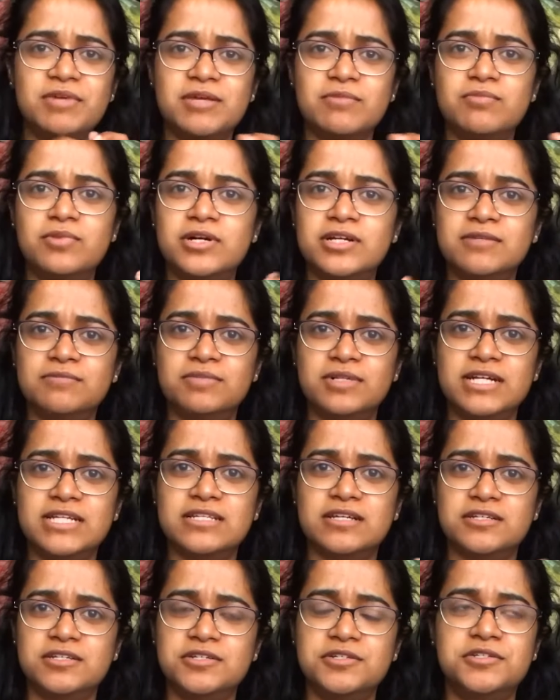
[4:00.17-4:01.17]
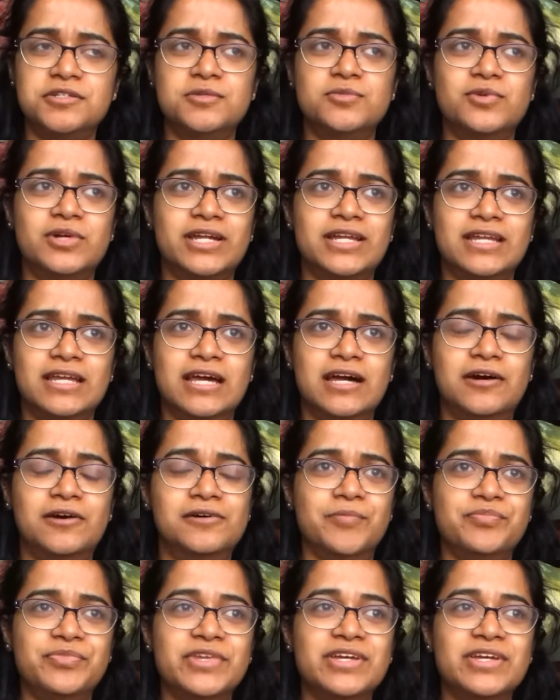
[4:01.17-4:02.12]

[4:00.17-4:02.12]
being put in place on YouTube right now,